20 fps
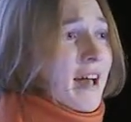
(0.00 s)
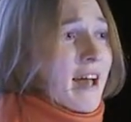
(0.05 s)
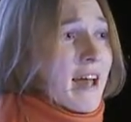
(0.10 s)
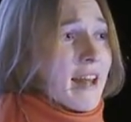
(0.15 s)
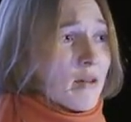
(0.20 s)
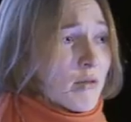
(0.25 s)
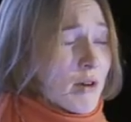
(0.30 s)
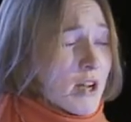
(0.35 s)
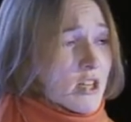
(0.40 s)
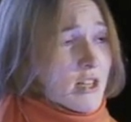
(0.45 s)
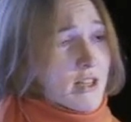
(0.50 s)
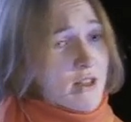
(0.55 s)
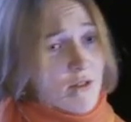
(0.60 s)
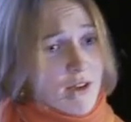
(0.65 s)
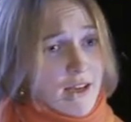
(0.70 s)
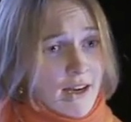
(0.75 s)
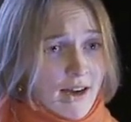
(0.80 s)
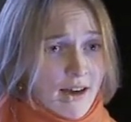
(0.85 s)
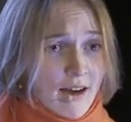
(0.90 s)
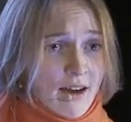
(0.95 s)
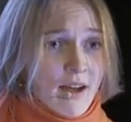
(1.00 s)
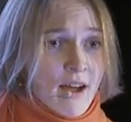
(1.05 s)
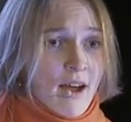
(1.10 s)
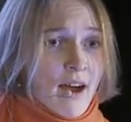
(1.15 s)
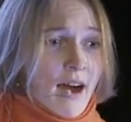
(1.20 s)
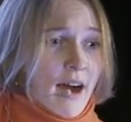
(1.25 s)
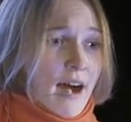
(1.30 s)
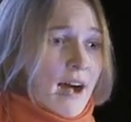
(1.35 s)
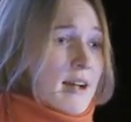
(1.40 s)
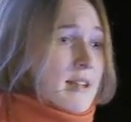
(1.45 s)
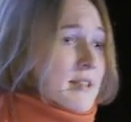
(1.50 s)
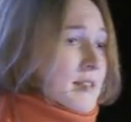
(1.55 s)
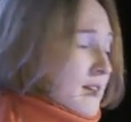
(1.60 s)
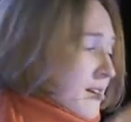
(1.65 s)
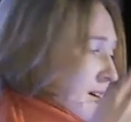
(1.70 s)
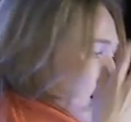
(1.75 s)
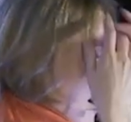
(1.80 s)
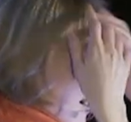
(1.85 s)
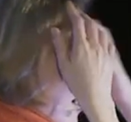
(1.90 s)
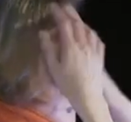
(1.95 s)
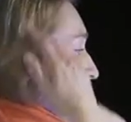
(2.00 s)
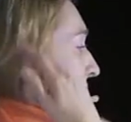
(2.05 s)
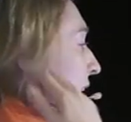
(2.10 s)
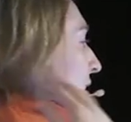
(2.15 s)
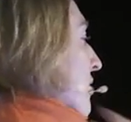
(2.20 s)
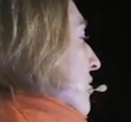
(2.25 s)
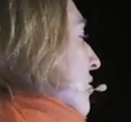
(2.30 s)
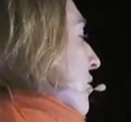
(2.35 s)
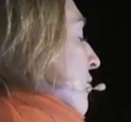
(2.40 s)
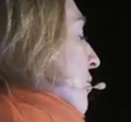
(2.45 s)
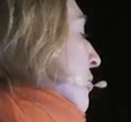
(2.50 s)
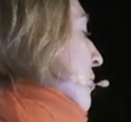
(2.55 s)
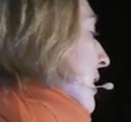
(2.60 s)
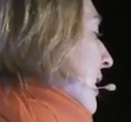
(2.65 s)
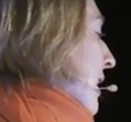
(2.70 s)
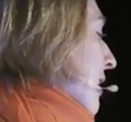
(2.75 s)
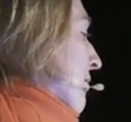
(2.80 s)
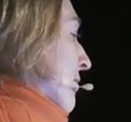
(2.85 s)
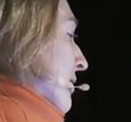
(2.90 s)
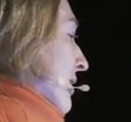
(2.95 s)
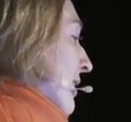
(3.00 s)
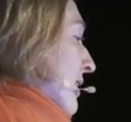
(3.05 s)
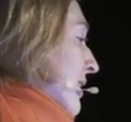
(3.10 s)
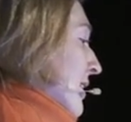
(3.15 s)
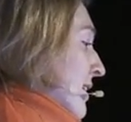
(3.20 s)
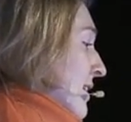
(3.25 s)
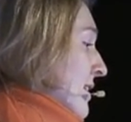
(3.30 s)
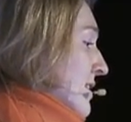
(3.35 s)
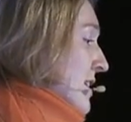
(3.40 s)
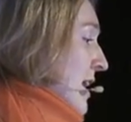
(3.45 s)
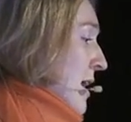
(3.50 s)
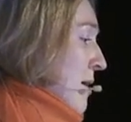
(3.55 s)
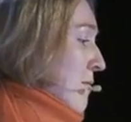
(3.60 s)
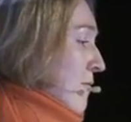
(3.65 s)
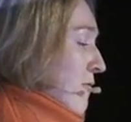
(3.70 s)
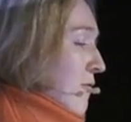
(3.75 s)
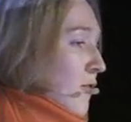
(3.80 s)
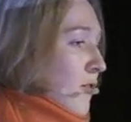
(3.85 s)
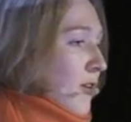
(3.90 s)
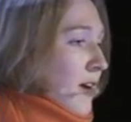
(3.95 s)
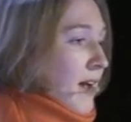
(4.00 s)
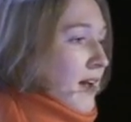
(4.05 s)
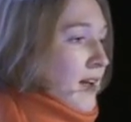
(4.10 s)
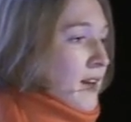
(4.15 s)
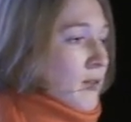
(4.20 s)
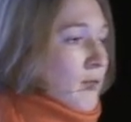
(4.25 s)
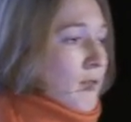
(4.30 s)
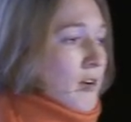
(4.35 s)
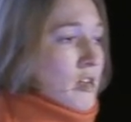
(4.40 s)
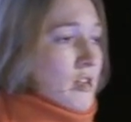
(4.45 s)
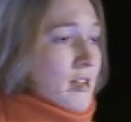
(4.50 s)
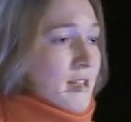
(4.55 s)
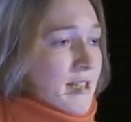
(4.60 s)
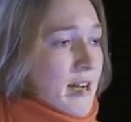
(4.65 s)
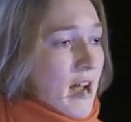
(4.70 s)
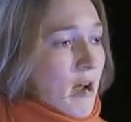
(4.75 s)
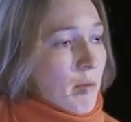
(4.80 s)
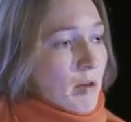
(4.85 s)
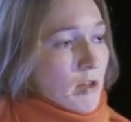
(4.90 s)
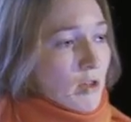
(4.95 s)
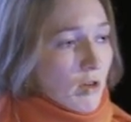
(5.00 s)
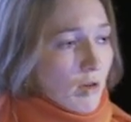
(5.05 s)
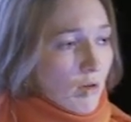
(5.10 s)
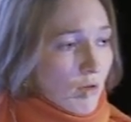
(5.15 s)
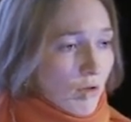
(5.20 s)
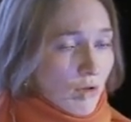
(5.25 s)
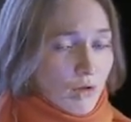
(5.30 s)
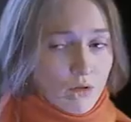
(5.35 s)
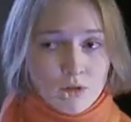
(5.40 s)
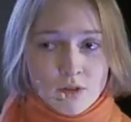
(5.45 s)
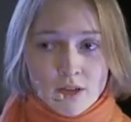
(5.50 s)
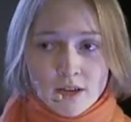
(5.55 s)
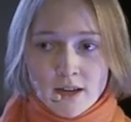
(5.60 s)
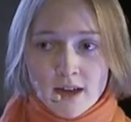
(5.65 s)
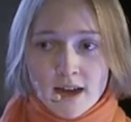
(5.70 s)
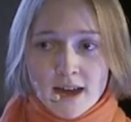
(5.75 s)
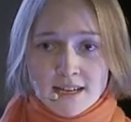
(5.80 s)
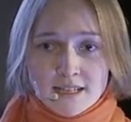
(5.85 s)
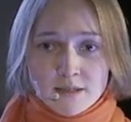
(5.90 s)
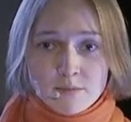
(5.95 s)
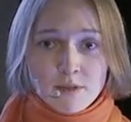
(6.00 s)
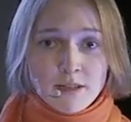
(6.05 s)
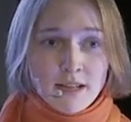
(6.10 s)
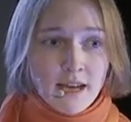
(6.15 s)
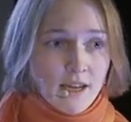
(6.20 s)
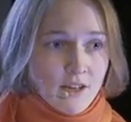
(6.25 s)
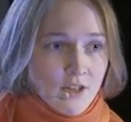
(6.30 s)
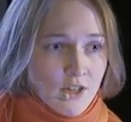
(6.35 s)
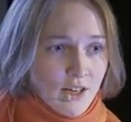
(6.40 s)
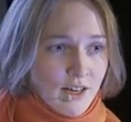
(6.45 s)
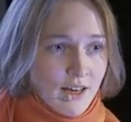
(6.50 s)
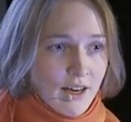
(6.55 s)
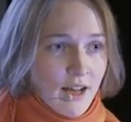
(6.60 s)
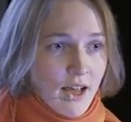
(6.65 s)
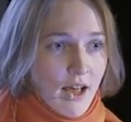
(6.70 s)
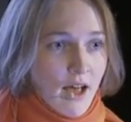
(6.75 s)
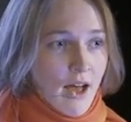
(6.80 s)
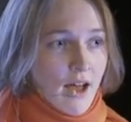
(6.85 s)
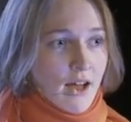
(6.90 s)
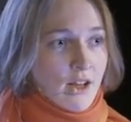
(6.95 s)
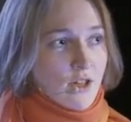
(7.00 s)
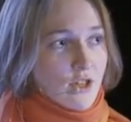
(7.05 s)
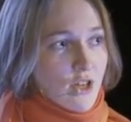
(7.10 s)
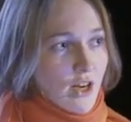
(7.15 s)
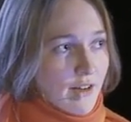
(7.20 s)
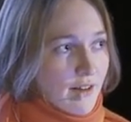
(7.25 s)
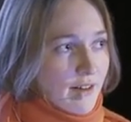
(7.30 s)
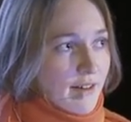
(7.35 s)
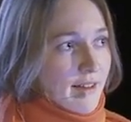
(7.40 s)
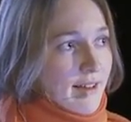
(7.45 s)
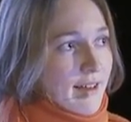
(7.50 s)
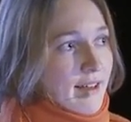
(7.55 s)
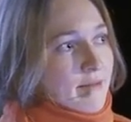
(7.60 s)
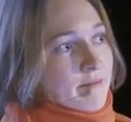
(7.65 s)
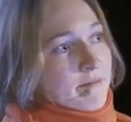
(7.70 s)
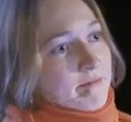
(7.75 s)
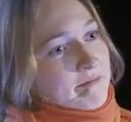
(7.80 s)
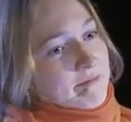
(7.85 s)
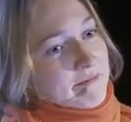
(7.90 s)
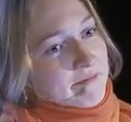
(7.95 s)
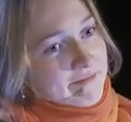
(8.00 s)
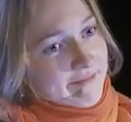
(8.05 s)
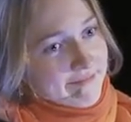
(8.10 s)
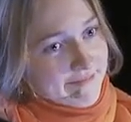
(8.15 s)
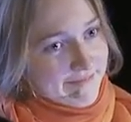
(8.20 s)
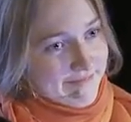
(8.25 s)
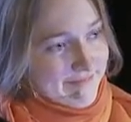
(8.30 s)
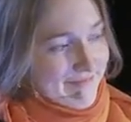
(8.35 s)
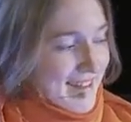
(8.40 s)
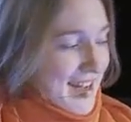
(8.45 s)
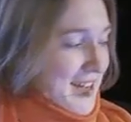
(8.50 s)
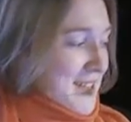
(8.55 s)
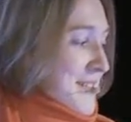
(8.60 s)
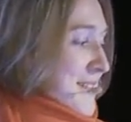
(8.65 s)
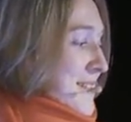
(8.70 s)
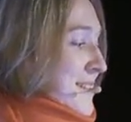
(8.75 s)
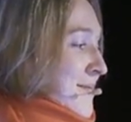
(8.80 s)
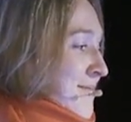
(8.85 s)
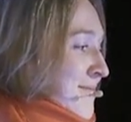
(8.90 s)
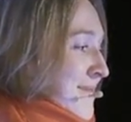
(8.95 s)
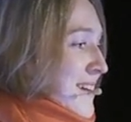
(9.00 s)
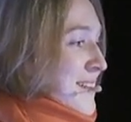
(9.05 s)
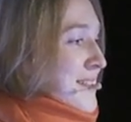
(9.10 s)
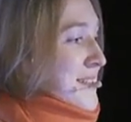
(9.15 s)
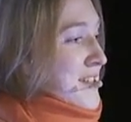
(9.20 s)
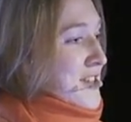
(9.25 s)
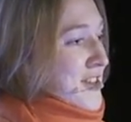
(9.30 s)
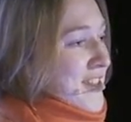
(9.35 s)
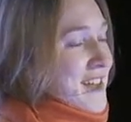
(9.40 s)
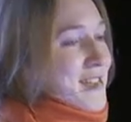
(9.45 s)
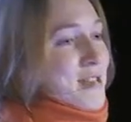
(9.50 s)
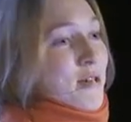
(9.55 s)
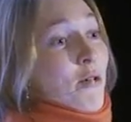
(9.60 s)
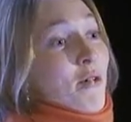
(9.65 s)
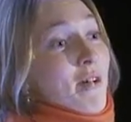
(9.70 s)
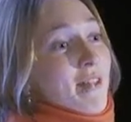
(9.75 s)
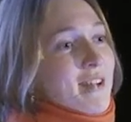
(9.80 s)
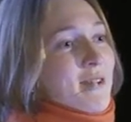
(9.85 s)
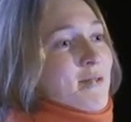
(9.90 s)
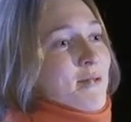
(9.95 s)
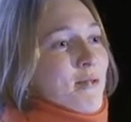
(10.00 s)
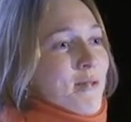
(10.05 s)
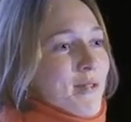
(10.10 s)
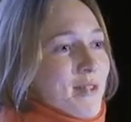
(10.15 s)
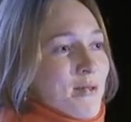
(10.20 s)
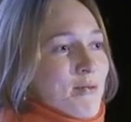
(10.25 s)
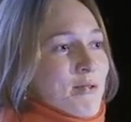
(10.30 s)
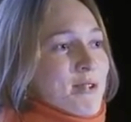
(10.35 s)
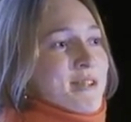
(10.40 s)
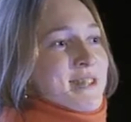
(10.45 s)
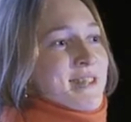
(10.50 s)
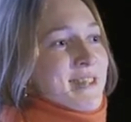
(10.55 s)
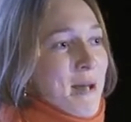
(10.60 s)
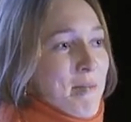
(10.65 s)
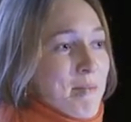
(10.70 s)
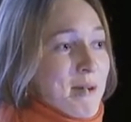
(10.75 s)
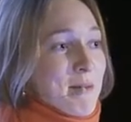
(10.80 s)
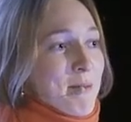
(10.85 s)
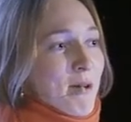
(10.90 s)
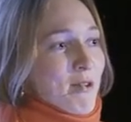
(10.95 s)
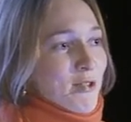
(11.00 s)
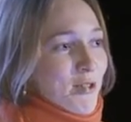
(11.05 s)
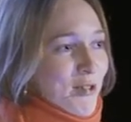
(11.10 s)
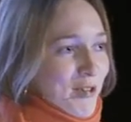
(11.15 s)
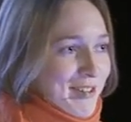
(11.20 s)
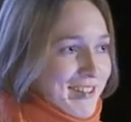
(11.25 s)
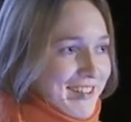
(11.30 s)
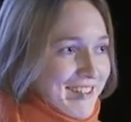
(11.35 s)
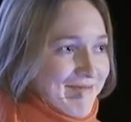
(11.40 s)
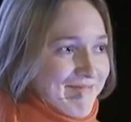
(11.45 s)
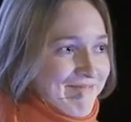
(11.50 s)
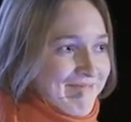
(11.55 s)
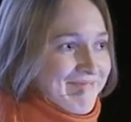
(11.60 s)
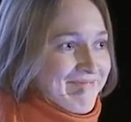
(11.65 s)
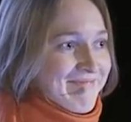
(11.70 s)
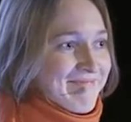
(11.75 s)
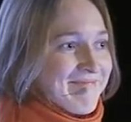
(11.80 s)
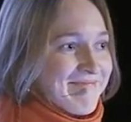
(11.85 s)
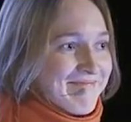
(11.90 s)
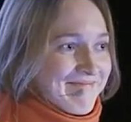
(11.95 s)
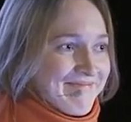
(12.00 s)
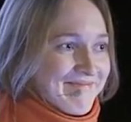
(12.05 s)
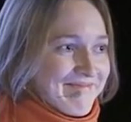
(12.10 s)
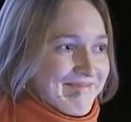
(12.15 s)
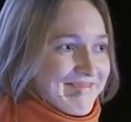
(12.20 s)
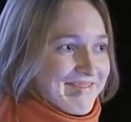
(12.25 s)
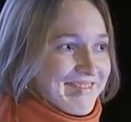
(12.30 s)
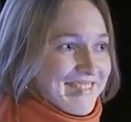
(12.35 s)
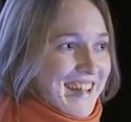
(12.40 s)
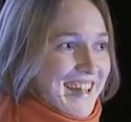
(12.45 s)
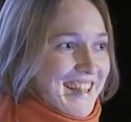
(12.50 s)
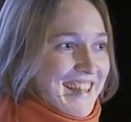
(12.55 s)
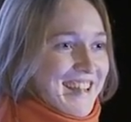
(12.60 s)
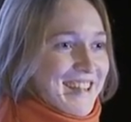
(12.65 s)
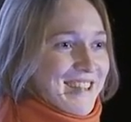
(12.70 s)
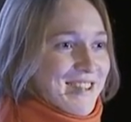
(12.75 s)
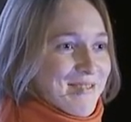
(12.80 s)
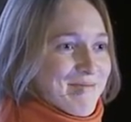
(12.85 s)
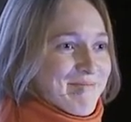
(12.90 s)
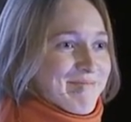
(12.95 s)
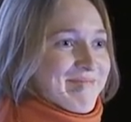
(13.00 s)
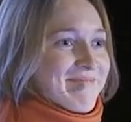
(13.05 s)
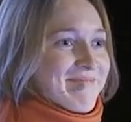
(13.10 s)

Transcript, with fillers: any questions you can ask. Uh, I don't know if we have time for any questions now, but you you can ask me later. Generally, that's that's it. That's that that was a bit about Kotlin. Thank you.